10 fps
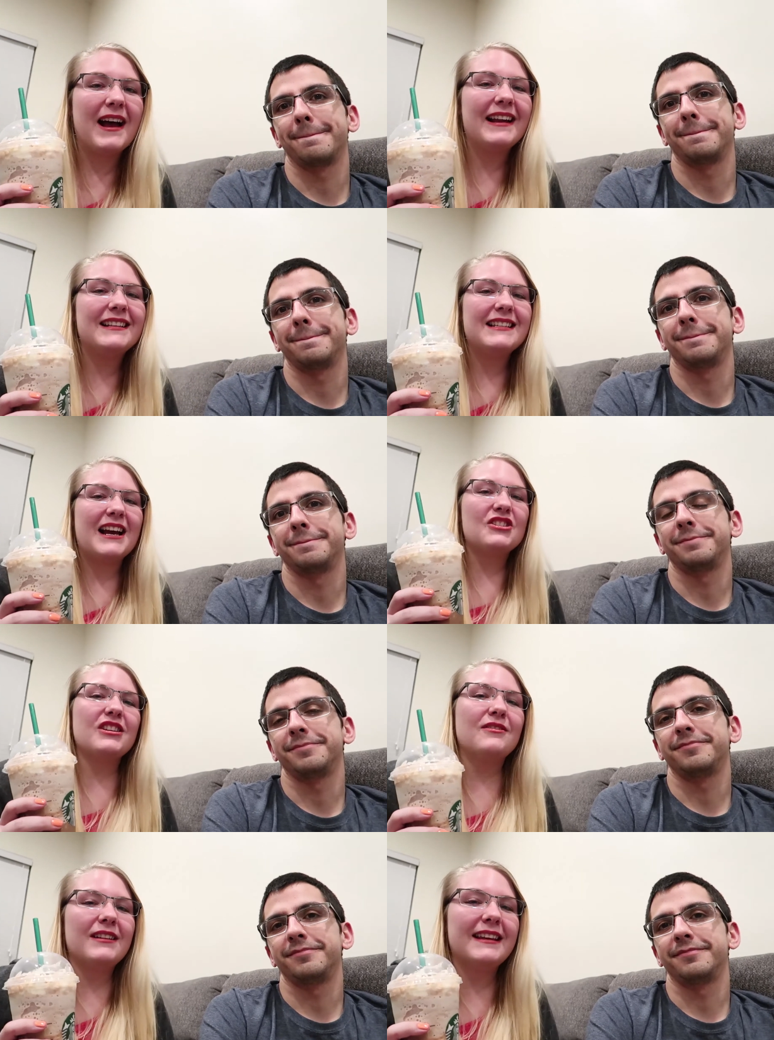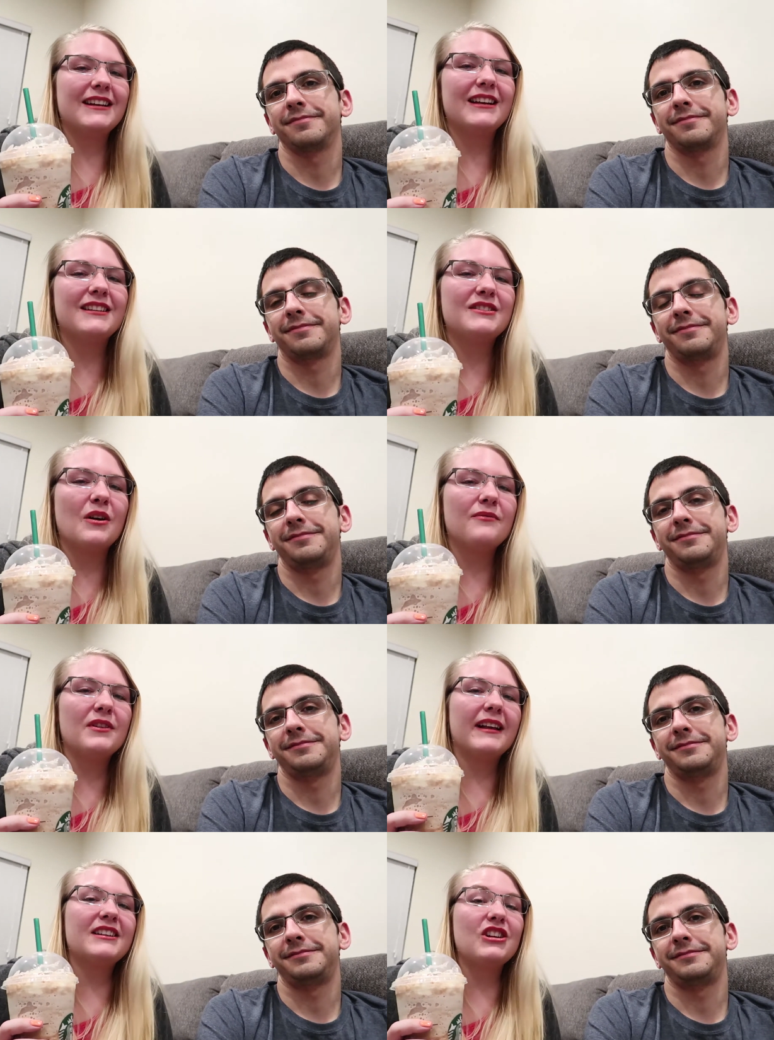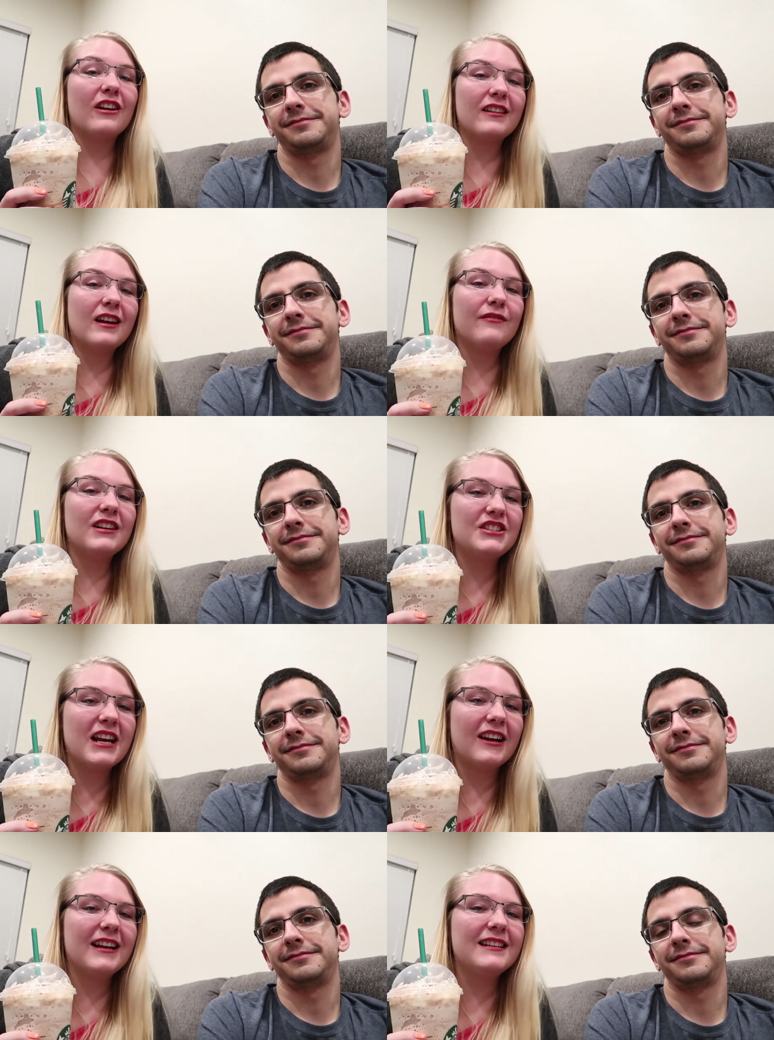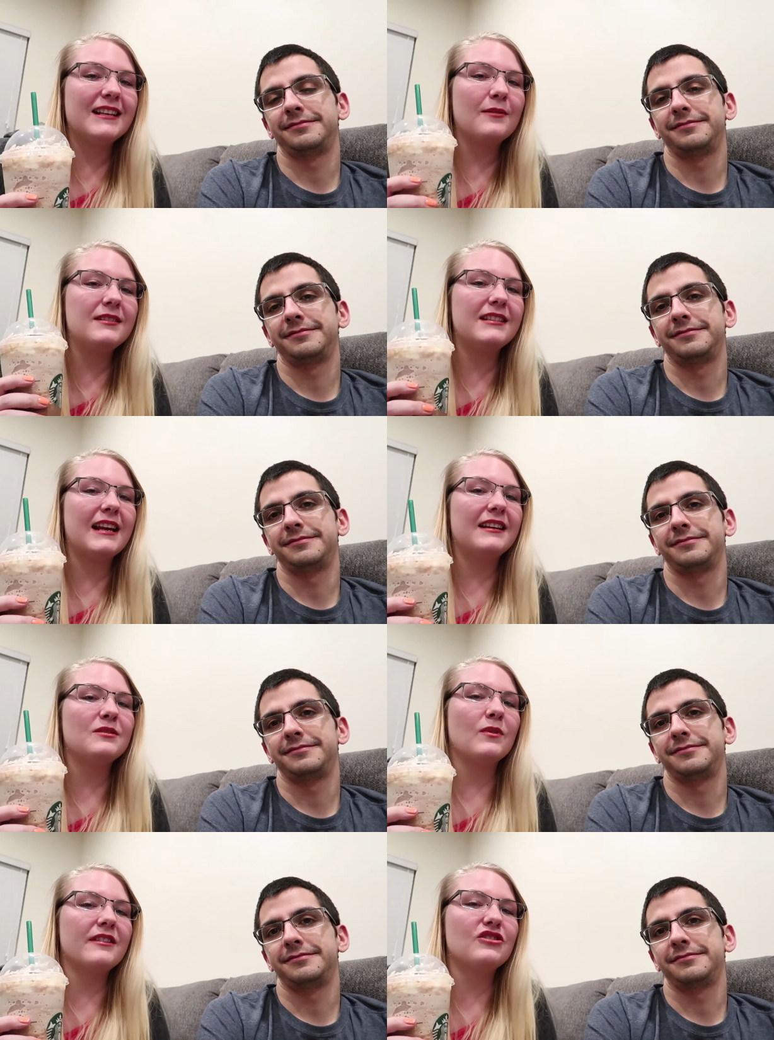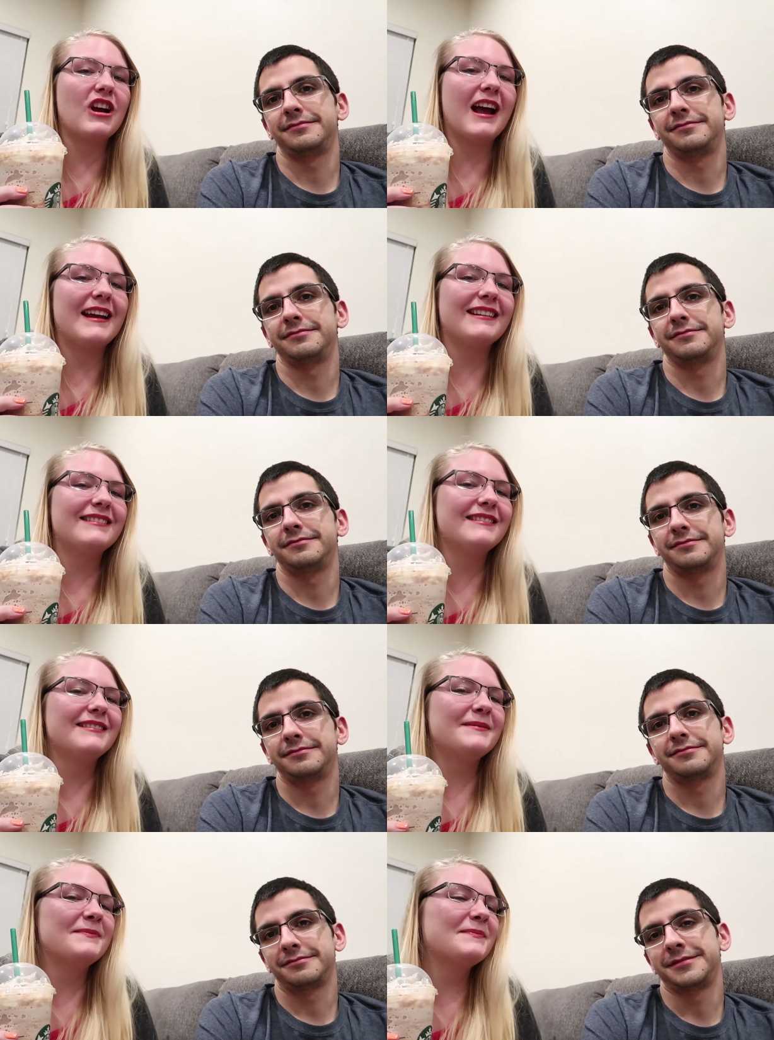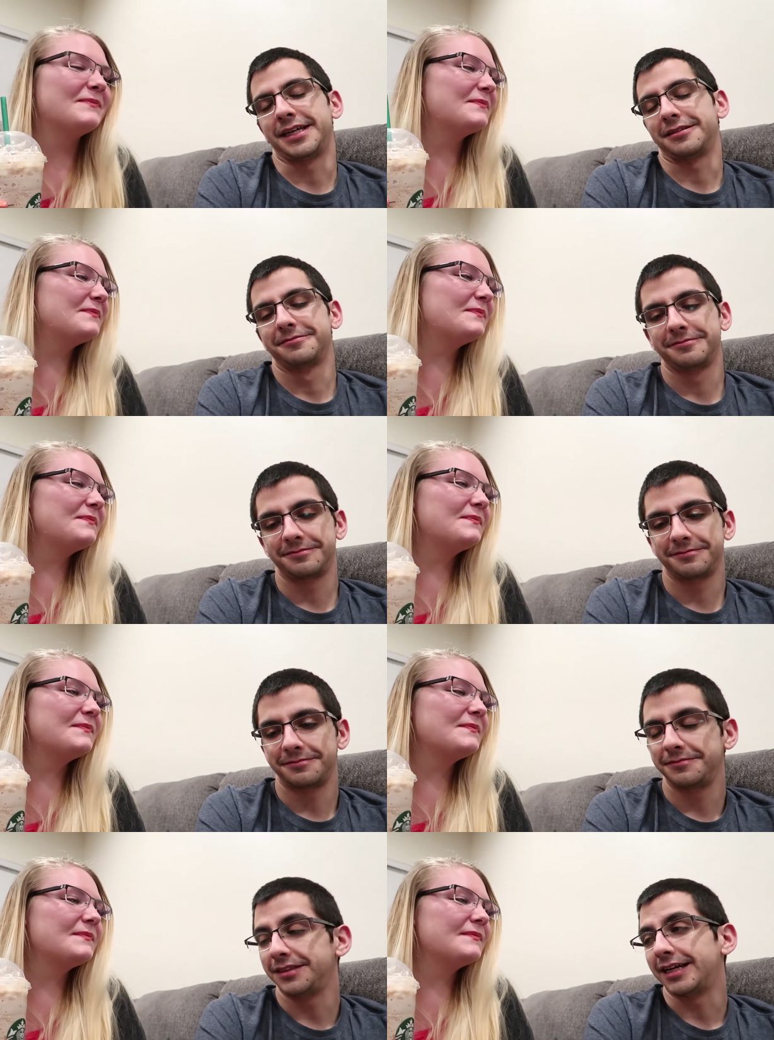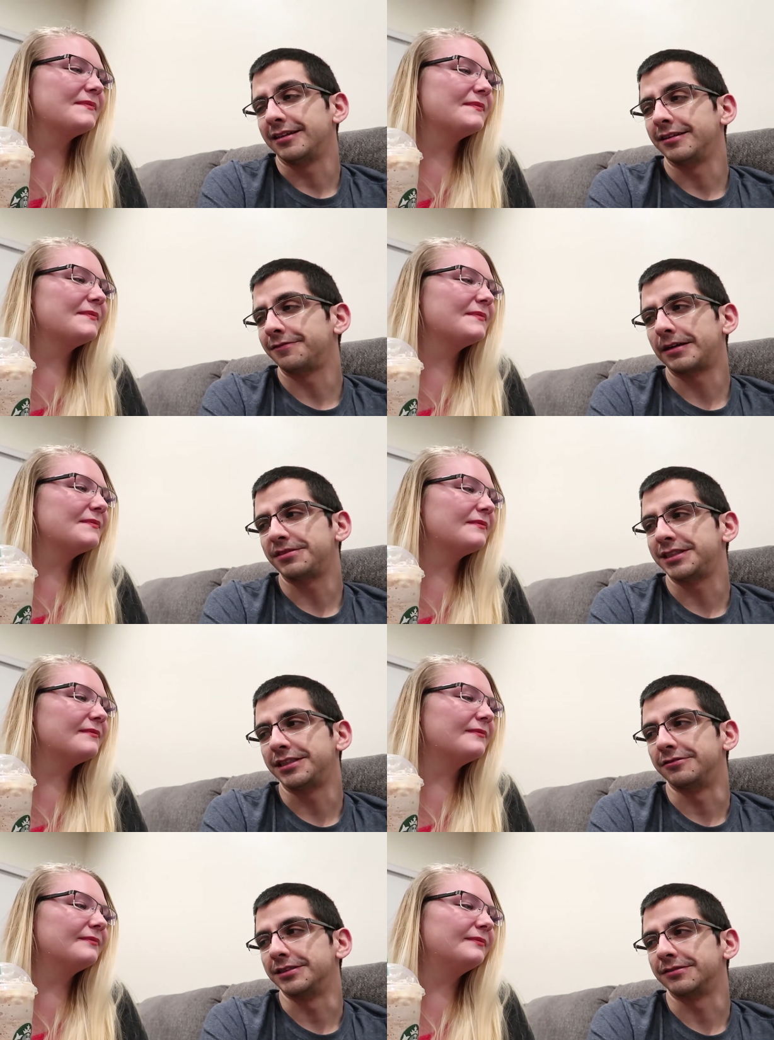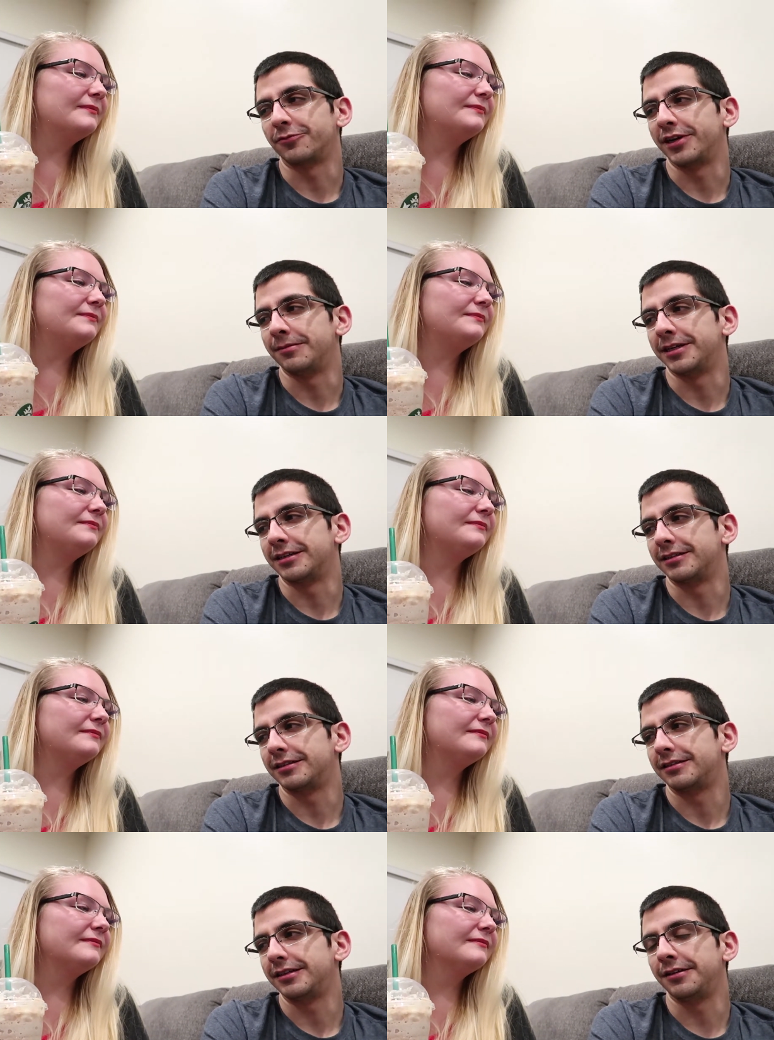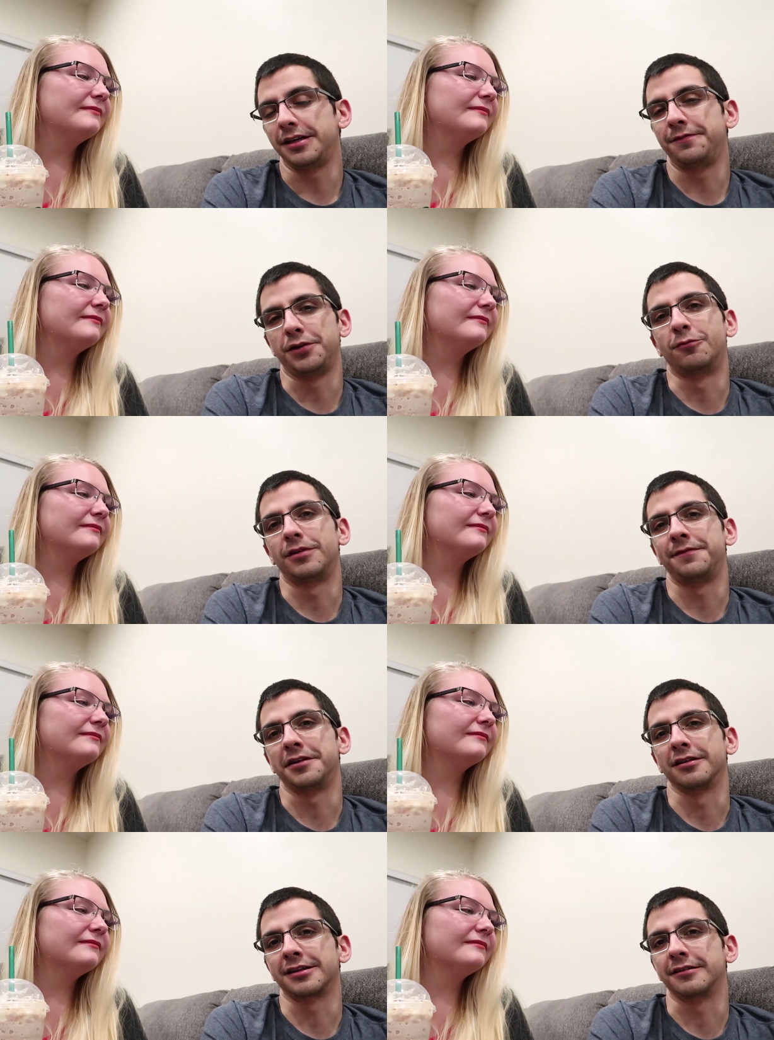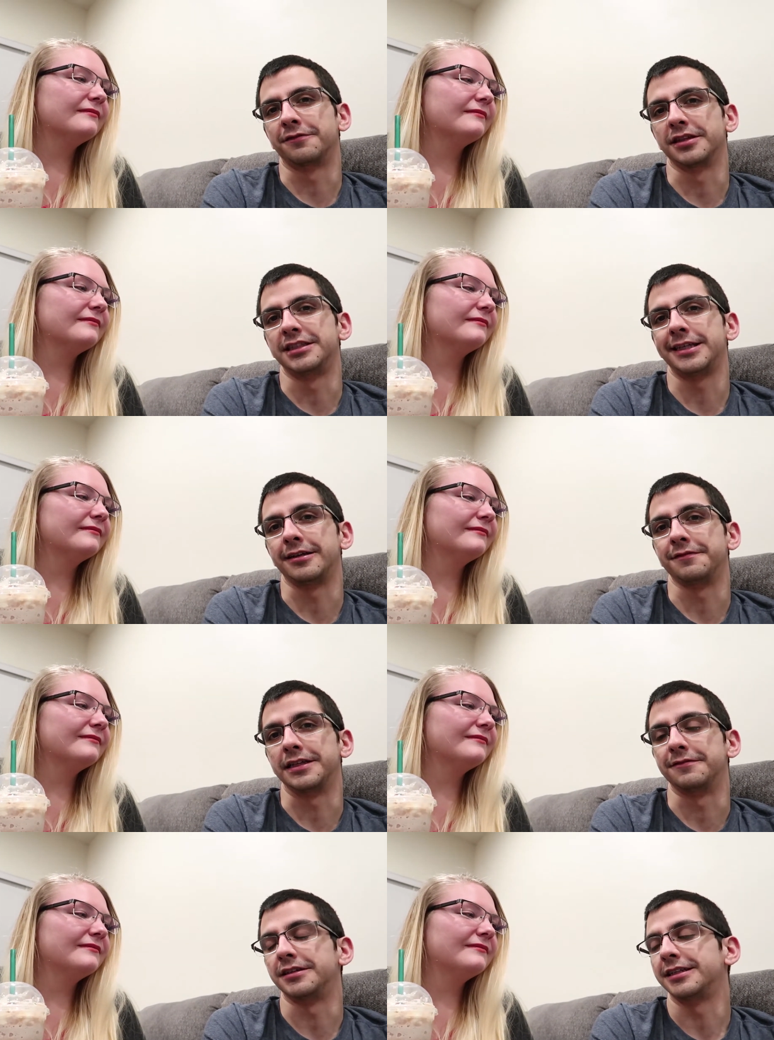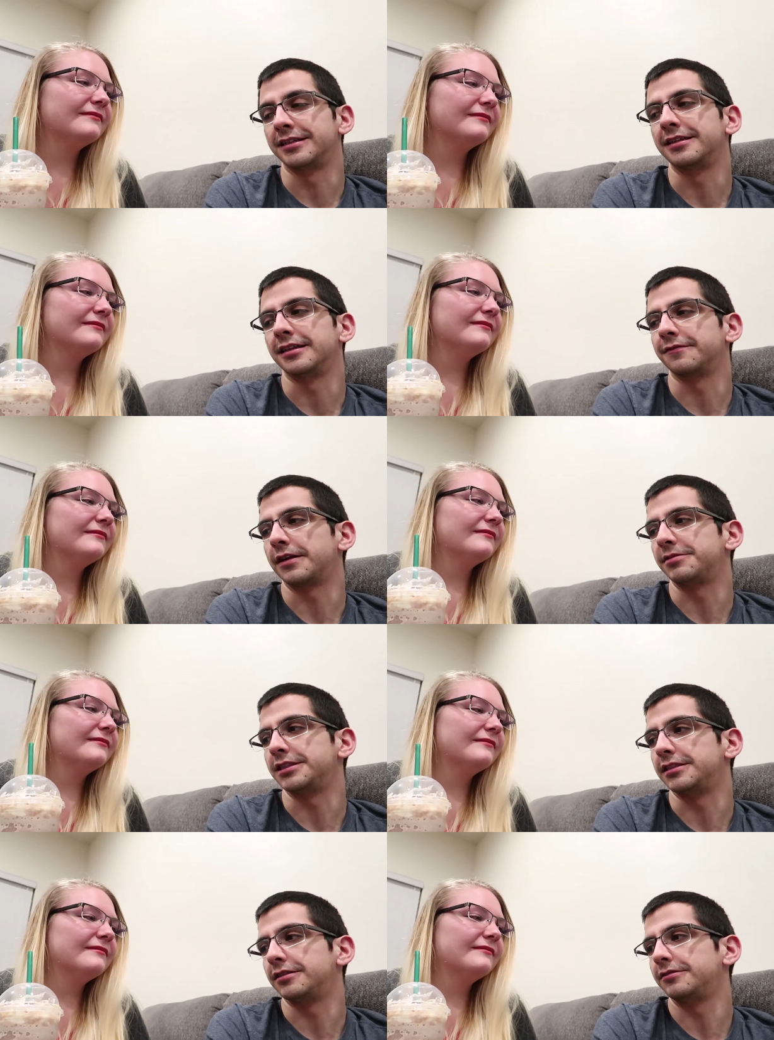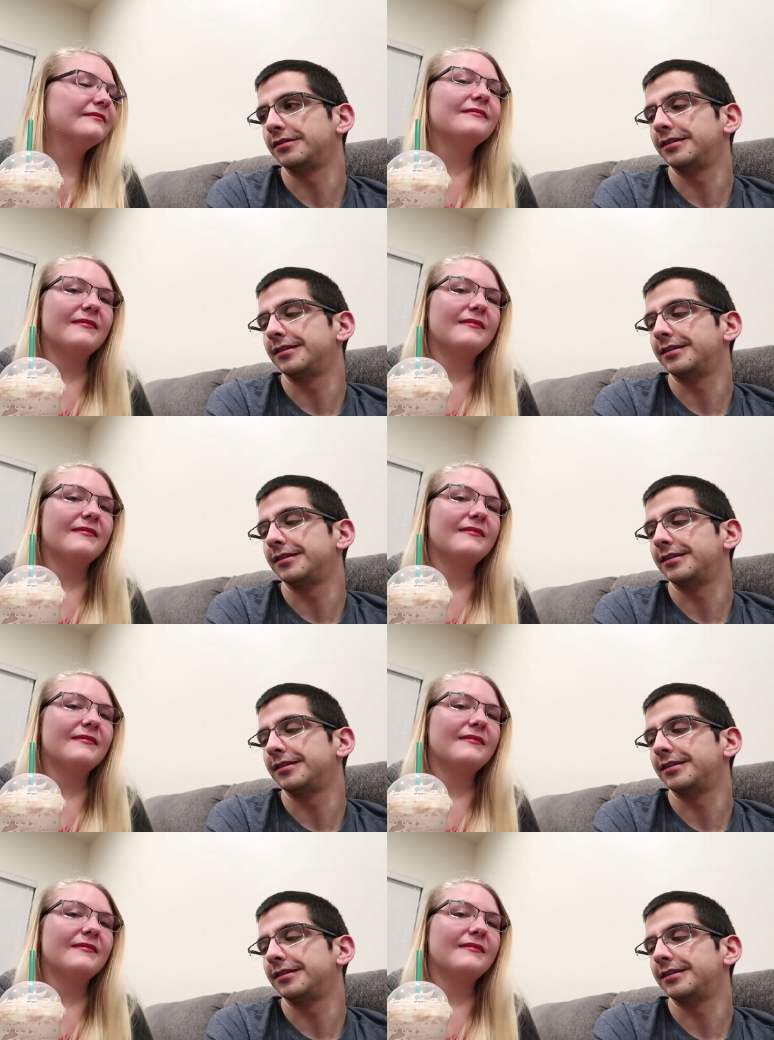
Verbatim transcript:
Speaker 1: mine. It's actually really good. So if you like chocolate covered cherries, I would say it's worth trying. Yeah.
Speaker 2: Yeah, the Frappuccino was way better. If you're looking for the cherry flavor, get the Frappuccino.